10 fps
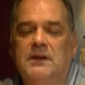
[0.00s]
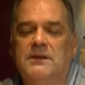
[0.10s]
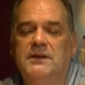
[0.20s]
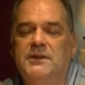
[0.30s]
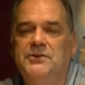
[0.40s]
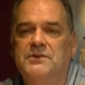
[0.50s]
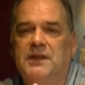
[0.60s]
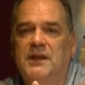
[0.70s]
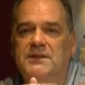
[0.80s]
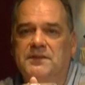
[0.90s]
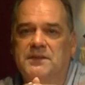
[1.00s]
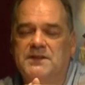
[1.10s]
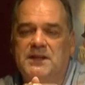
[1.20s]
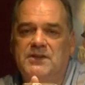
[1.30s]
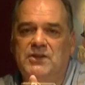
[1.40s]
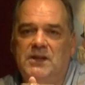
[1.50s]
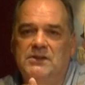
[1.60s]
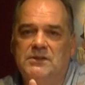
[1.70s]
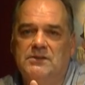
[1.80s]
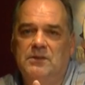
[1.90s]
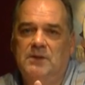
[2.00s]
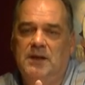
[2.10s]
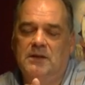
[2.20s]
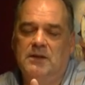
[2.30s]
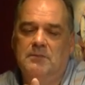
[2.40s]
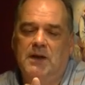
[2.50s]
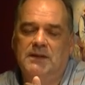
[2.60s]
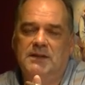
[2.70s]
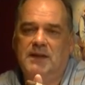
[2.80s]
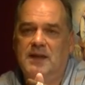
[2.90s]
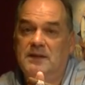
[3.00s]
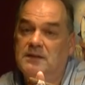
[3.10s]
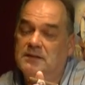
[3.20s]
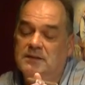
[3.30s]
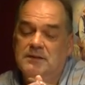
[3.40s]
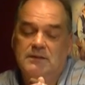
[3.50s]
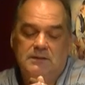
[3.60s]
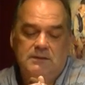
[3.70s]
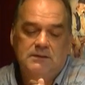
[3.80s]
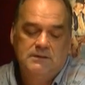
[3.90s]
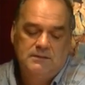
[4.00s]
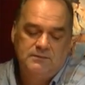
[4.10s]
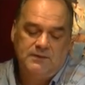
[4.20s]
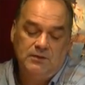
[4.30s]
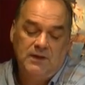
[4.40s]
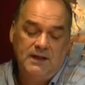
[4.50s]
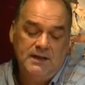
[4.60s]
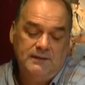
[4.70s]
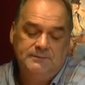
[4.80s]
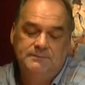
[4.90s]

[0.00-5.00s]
Continues like this. If there's any changes on the way, I'll come back to you again, fill you in.